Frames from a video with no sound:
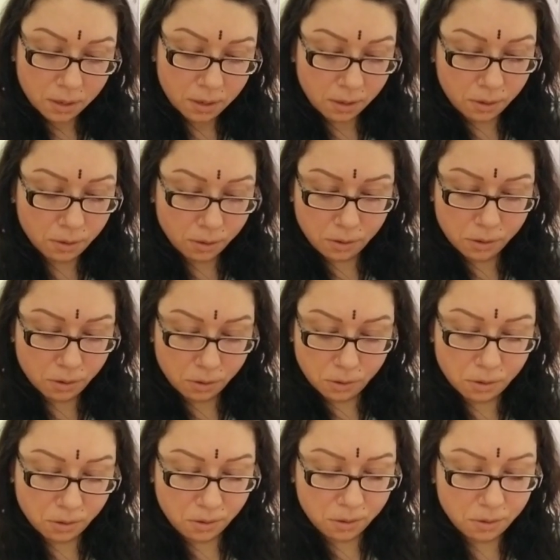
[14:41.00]

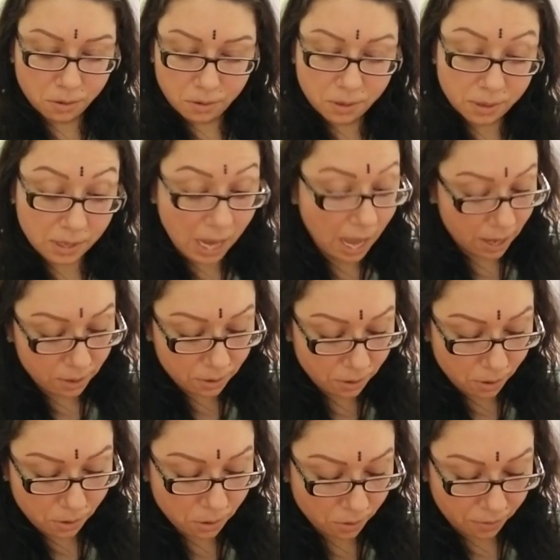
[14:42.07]
oh, I don't know,
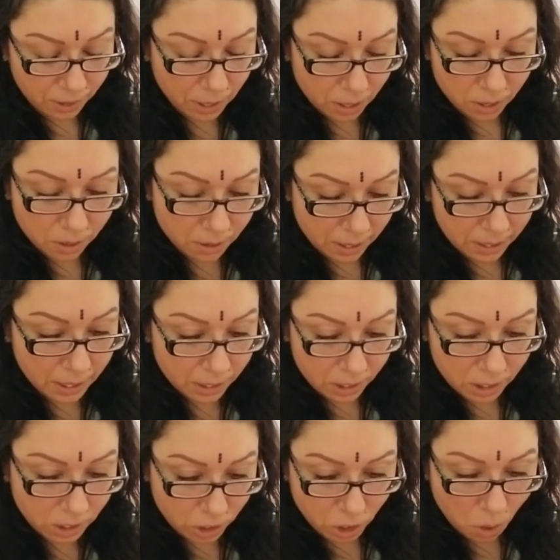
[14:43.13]
though, Virgo. This
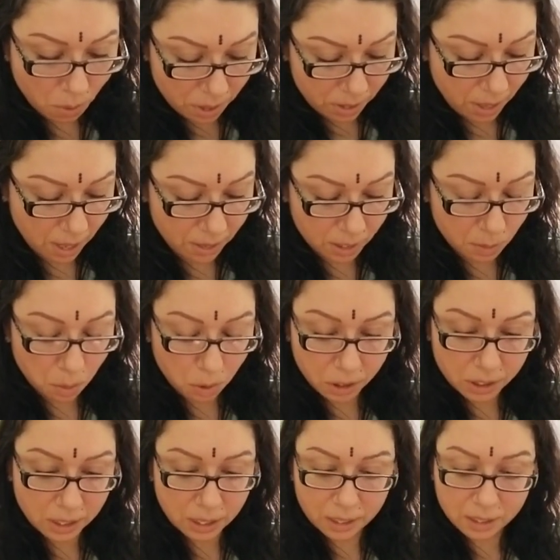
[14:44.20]
is showing that this
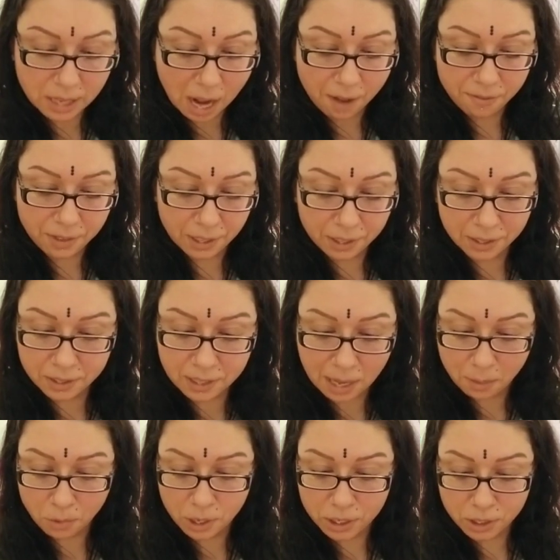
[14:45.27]
person is not feeling the same
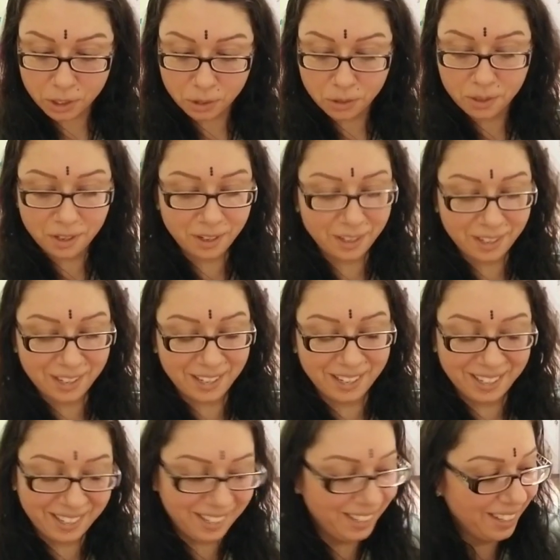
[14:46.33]
way as you.
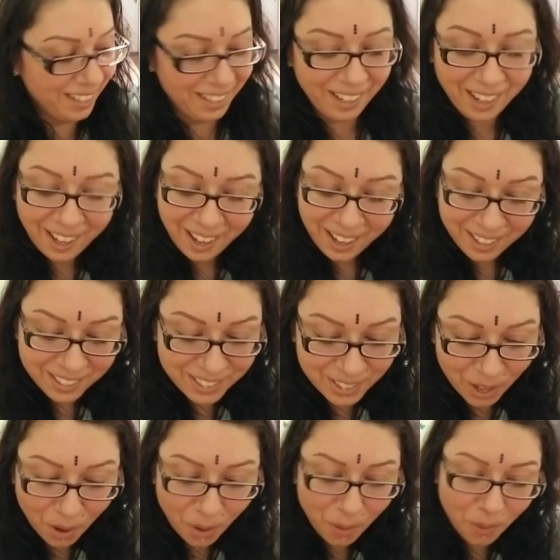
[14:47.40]

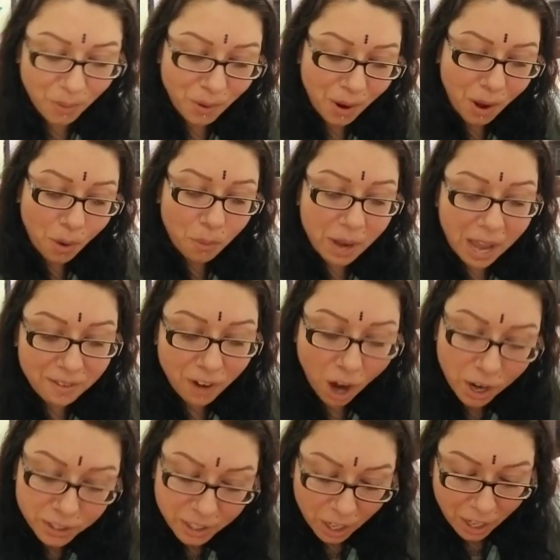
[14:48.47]
So we have
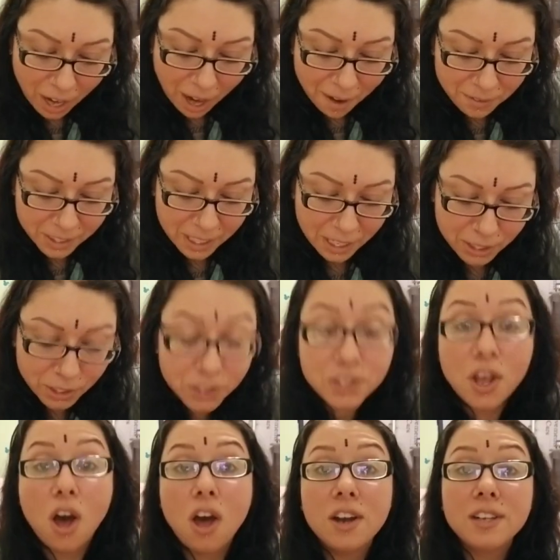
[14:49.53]
heart-to-heart conversations.
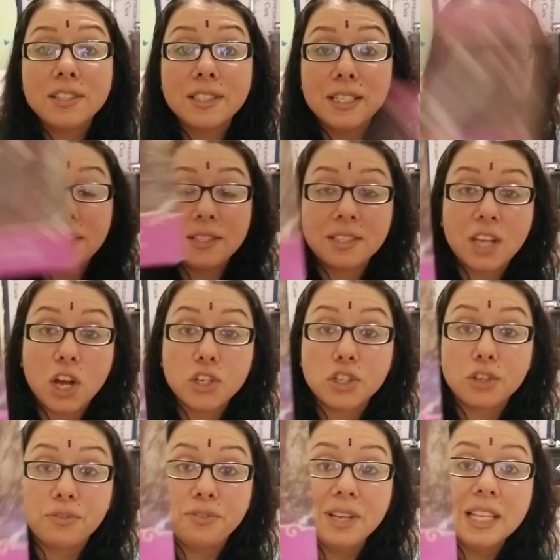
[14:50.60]
Honestly, discuss
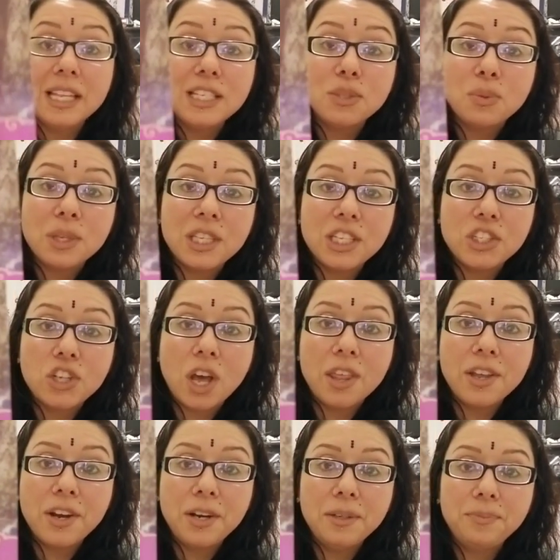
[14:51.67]
your feelings with each
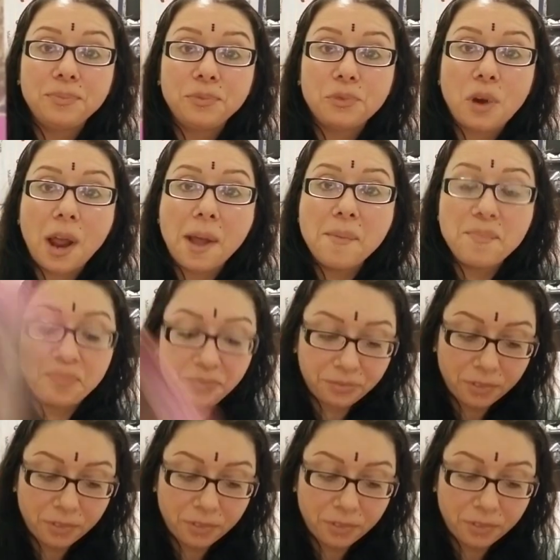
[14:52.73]
other, right?